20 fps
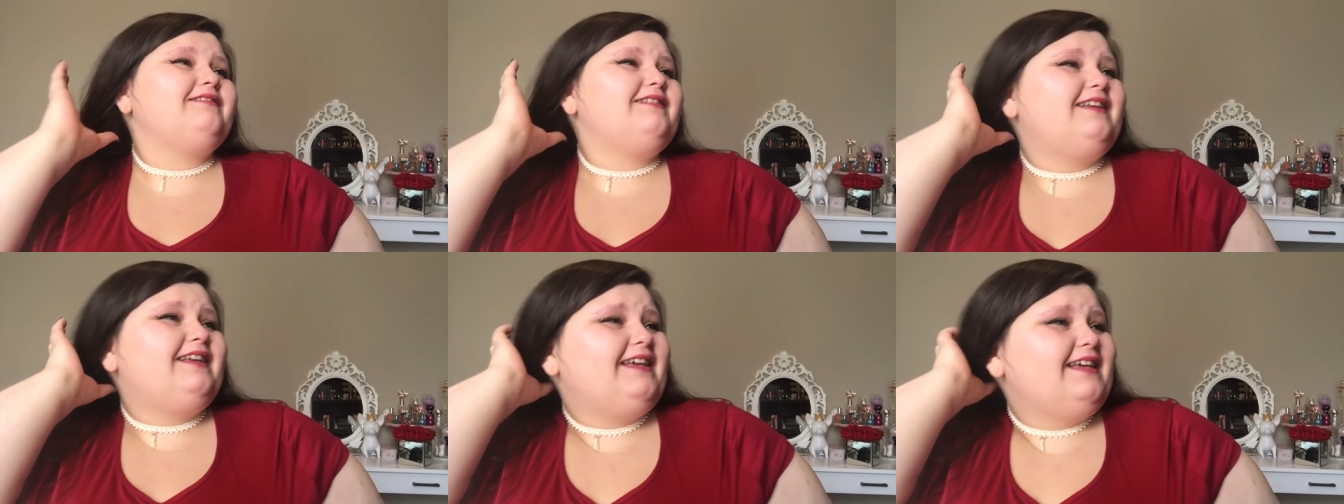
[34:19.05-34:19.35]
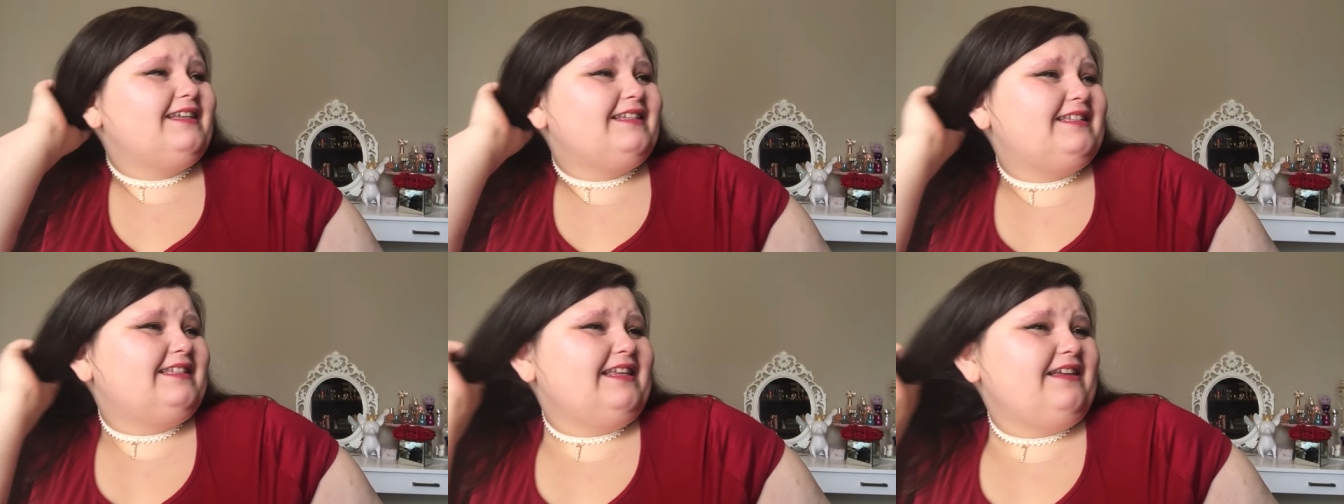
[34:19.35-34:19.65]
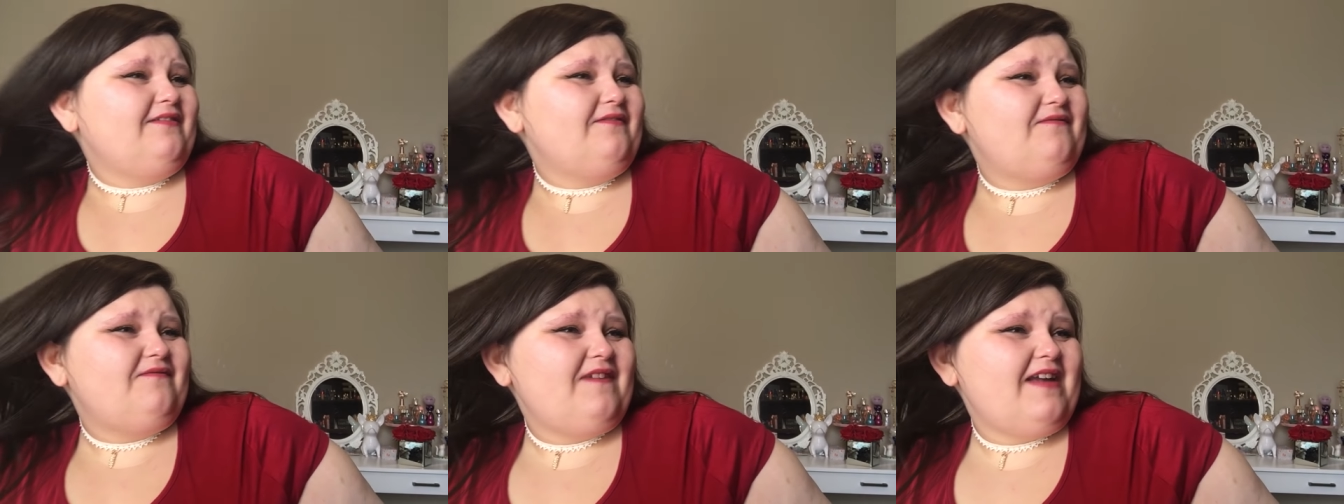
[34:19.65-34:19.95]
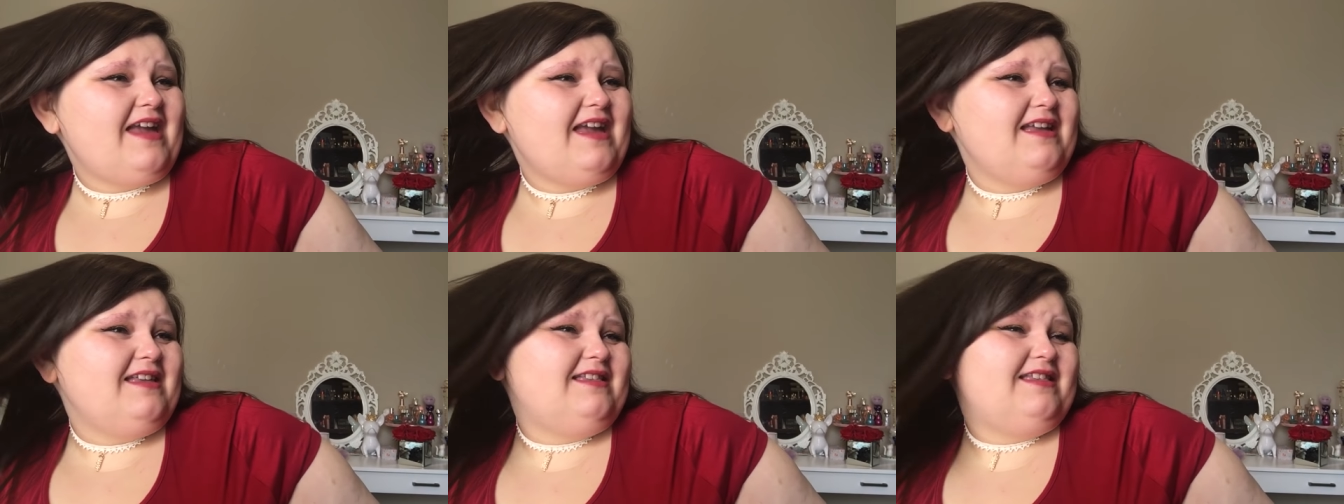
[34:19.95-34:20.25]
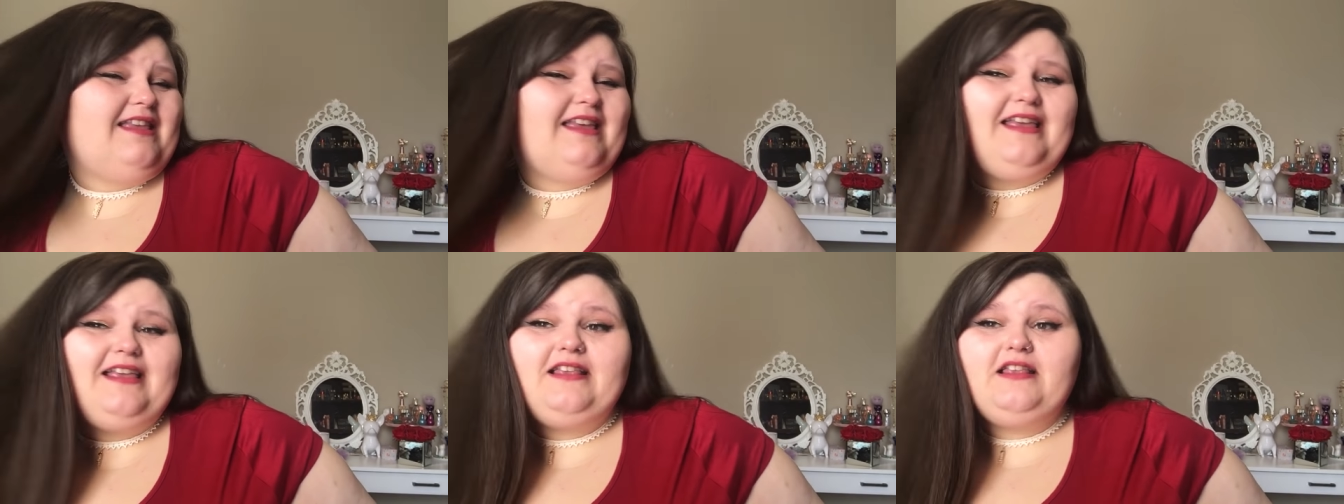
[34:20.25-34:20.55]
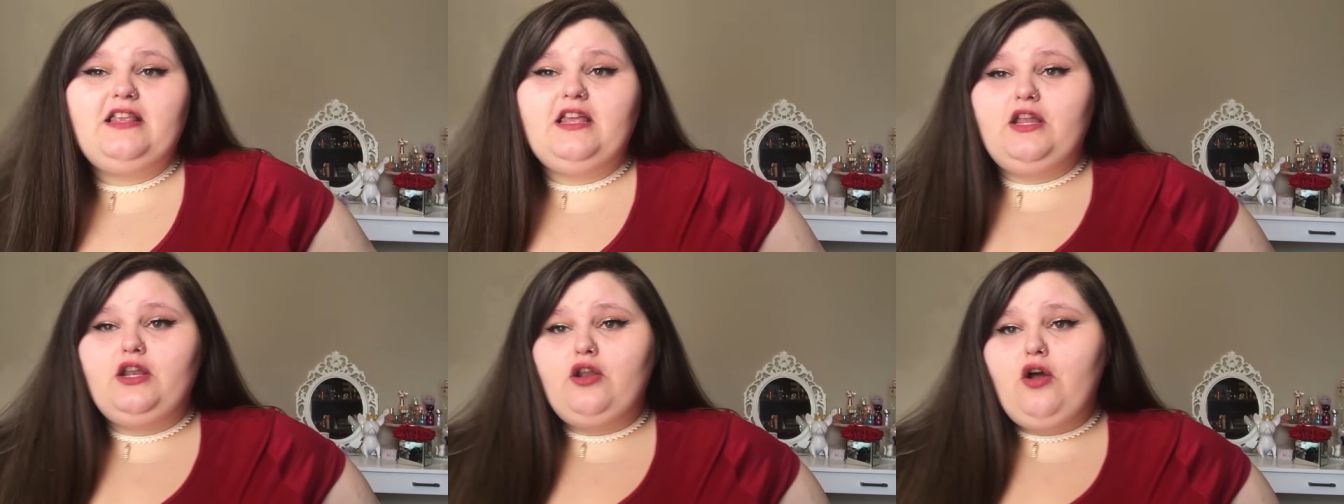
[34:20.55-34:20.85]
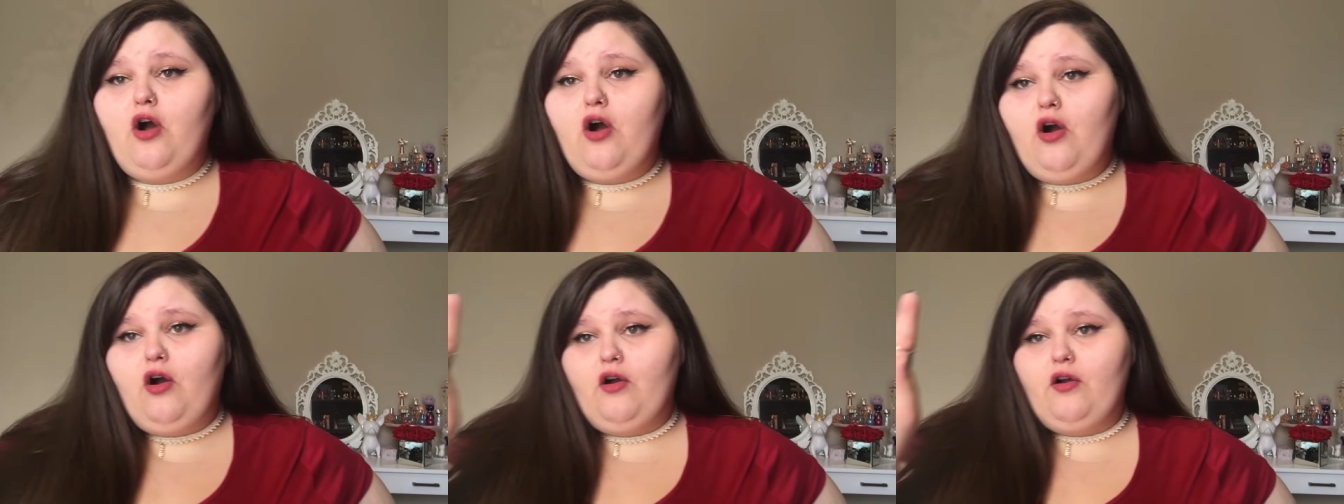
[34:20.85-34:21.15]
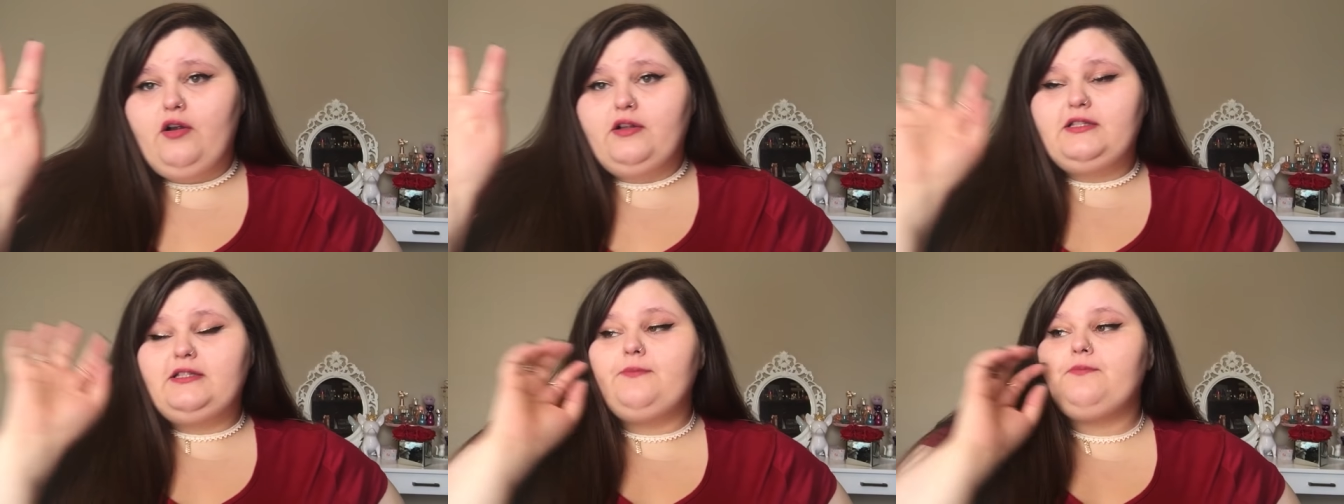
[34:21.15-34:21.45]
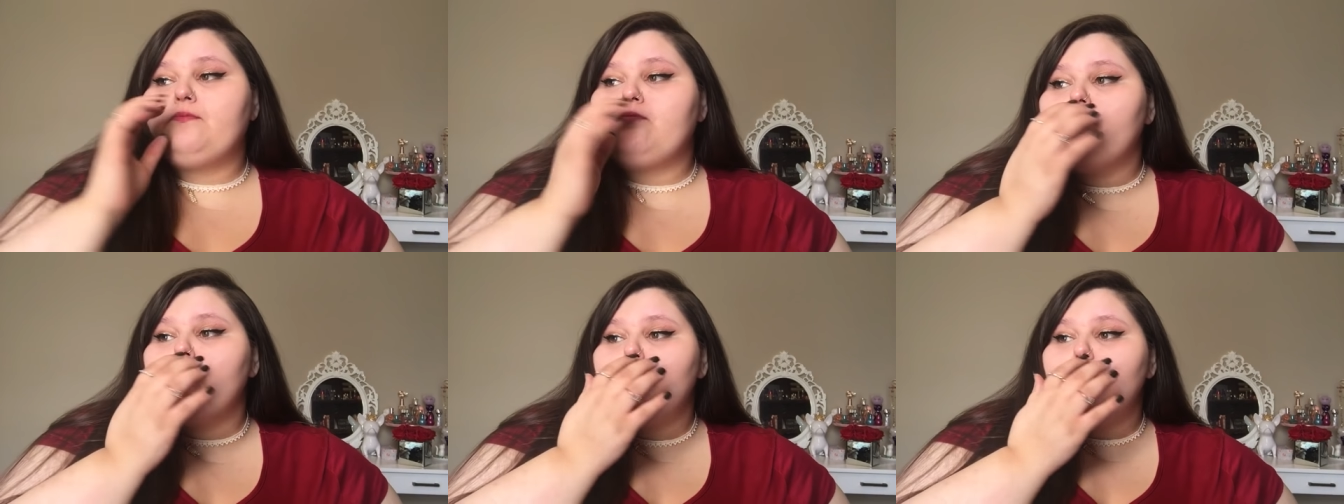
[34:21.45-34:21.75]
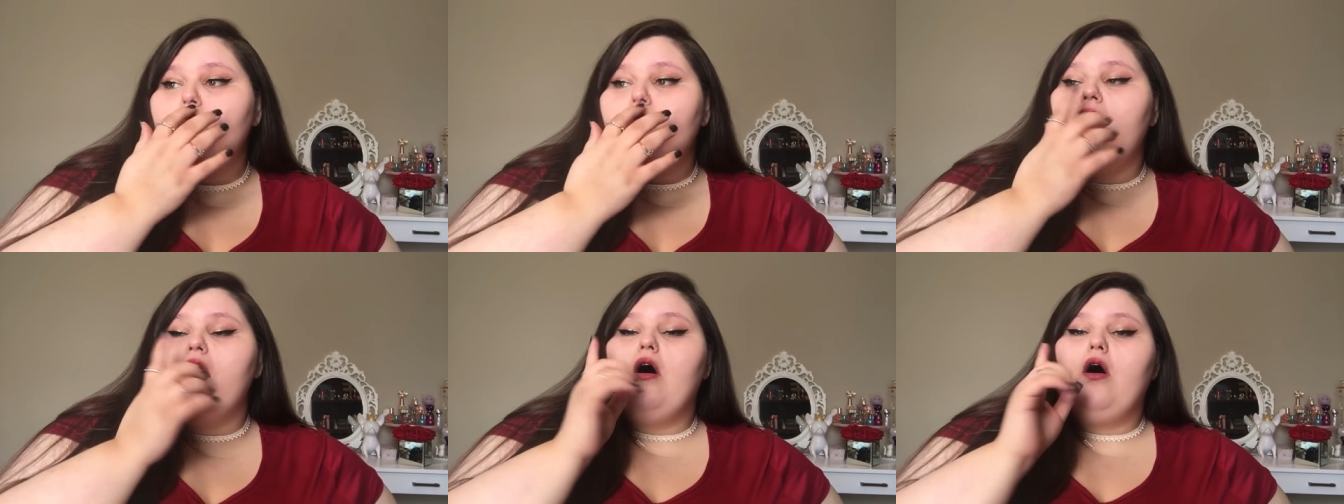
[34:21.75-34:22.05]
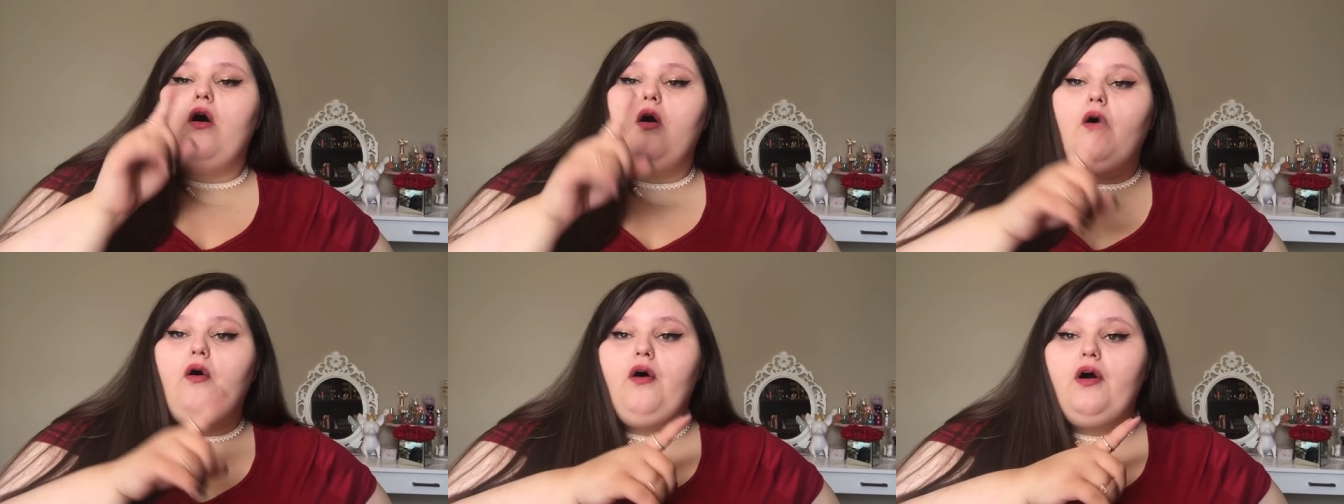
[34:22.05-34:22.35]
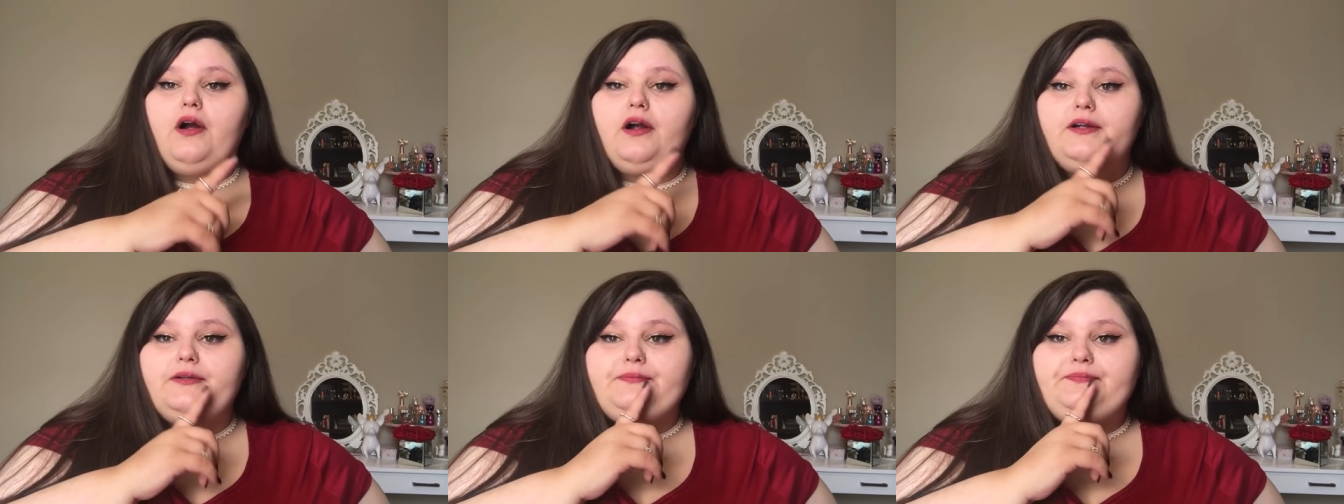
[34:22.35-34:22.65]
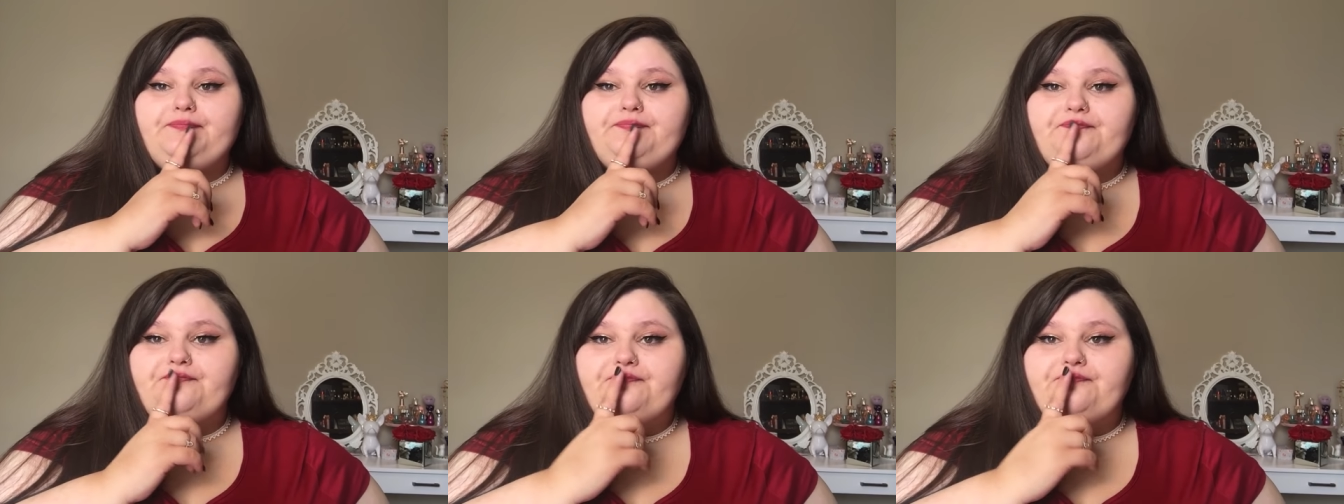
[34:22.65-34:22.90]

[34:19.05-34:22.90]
kissy faces and hearts or